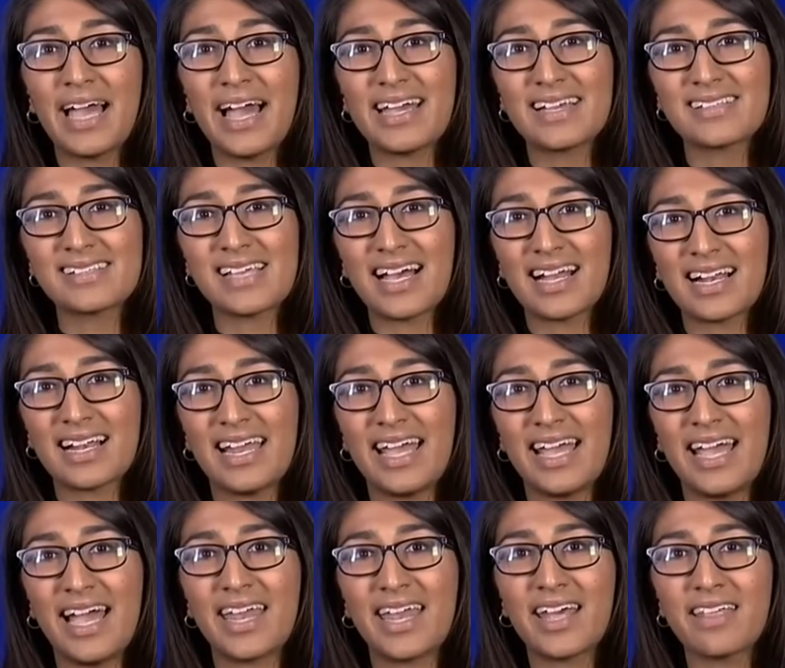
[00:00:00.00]

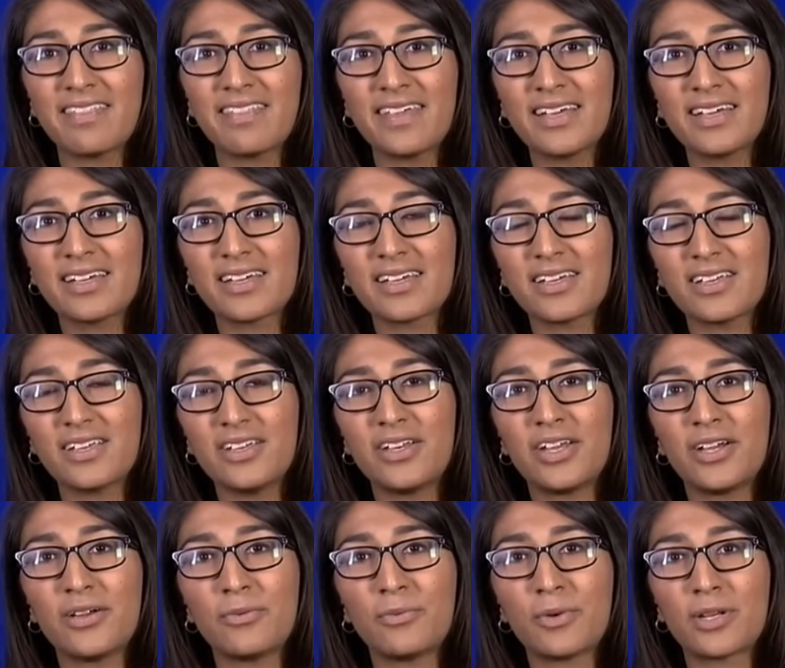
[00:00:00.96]
exactly. And I think, you
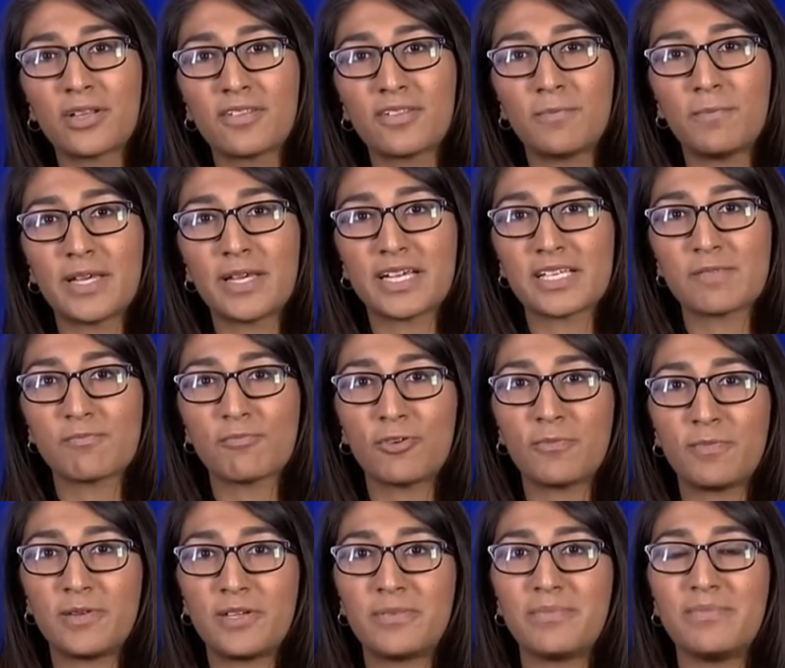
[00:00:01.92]
know, one of the biggest
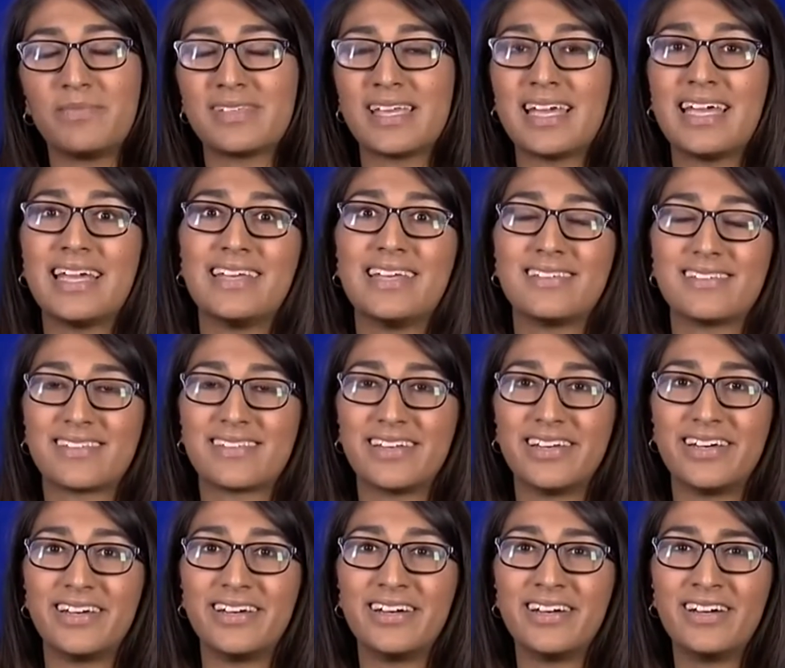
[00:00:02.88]
problems is
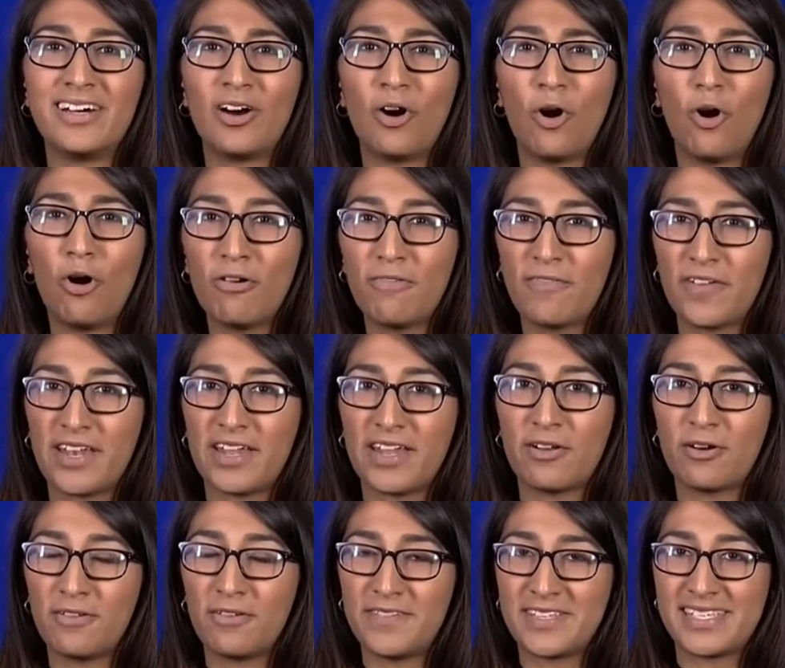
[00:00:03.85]
that often
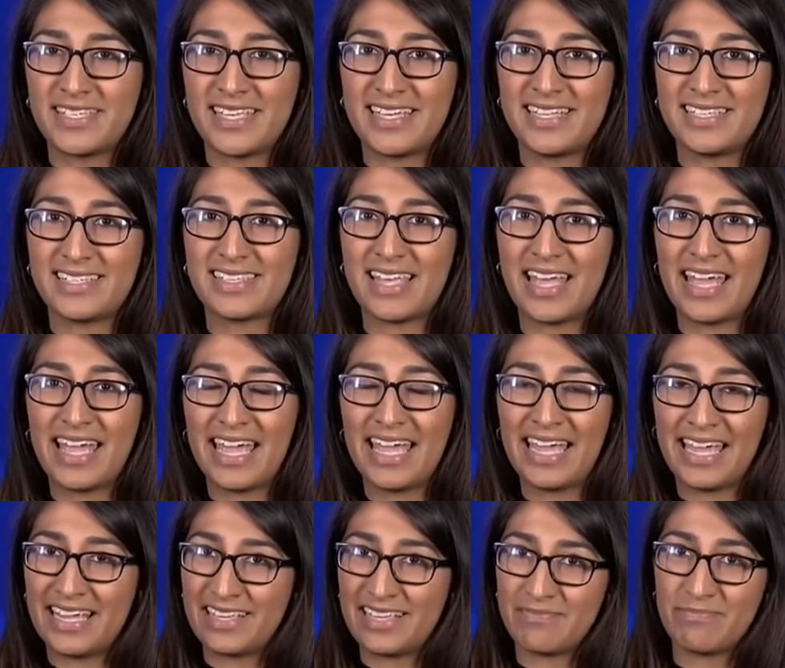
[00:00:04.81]
in offices,
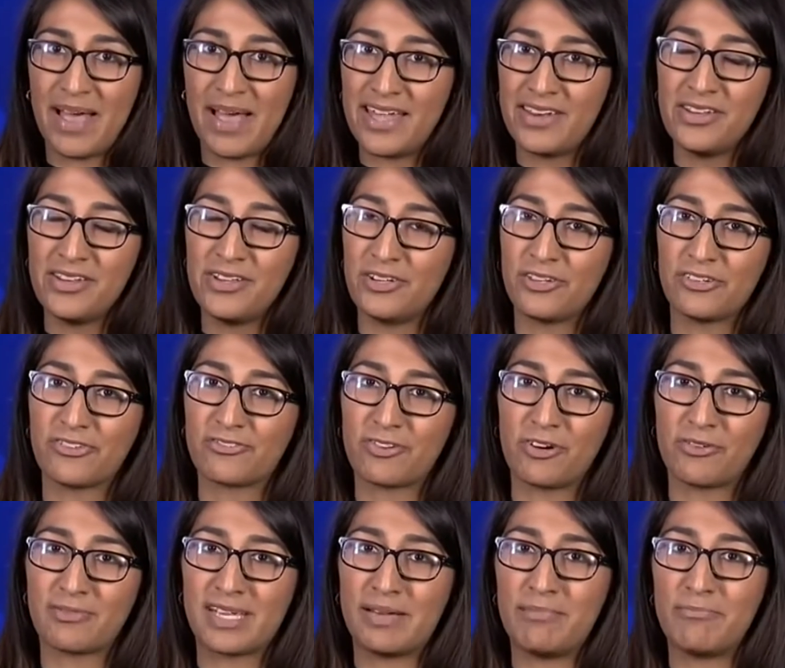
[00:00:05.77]
it is men who
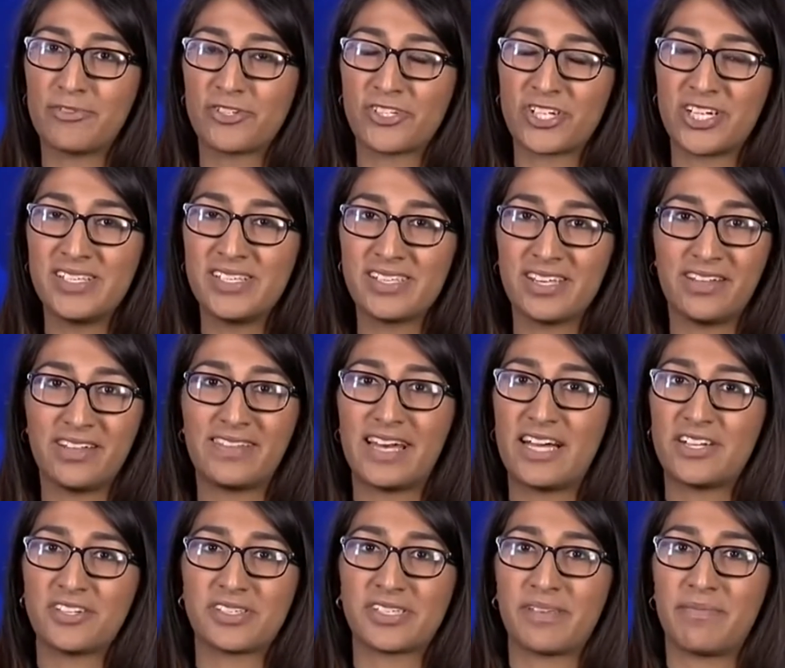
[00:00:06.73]
control temperatures. You know,
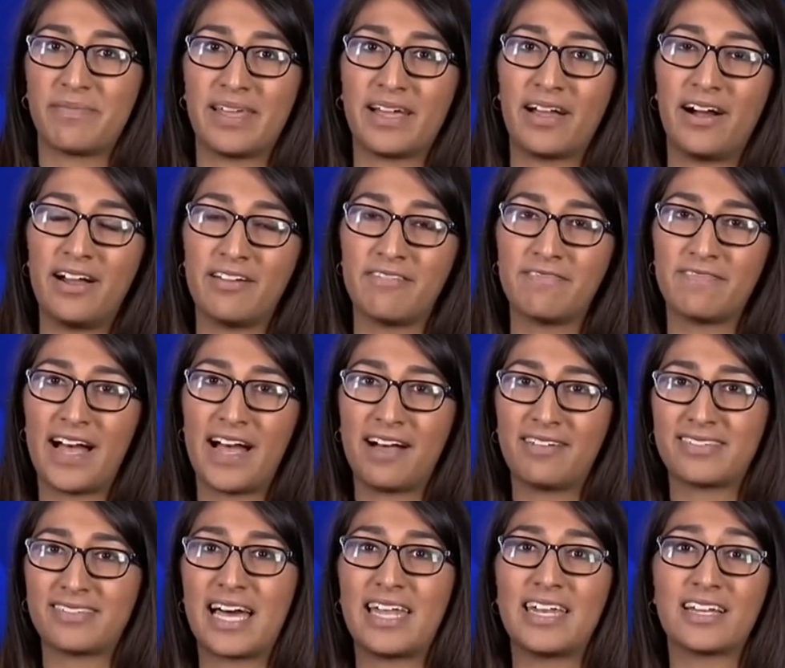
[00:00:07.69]
that's just something I've
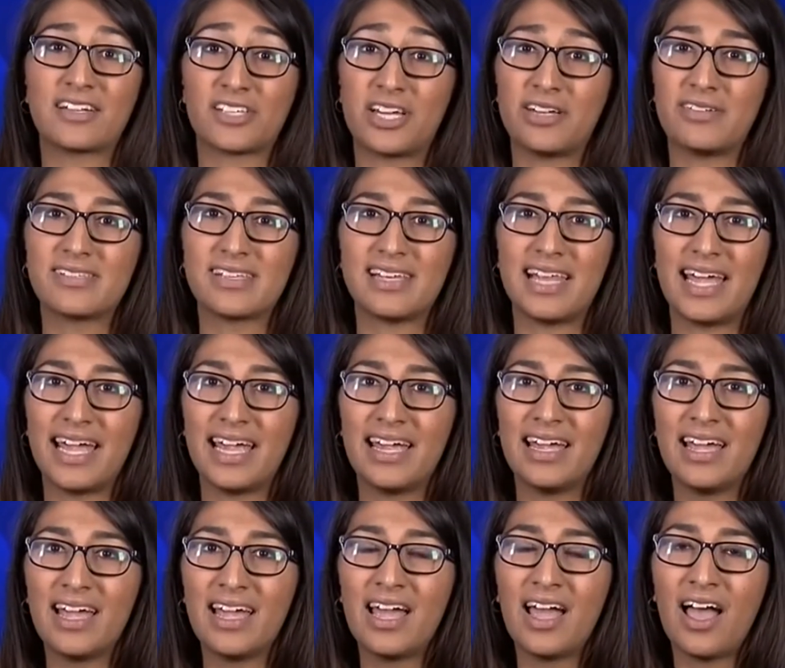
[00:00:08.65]
found anecdotally.
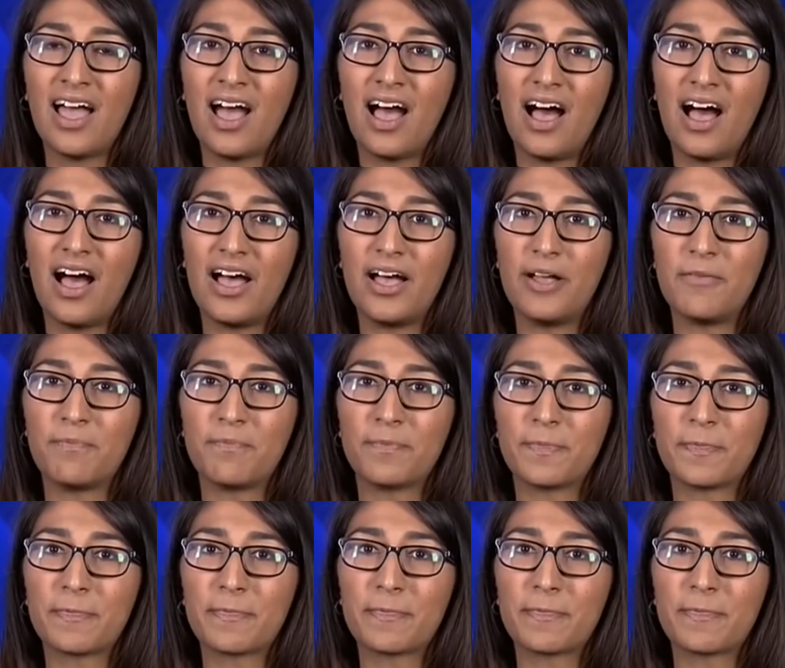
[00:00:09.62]
And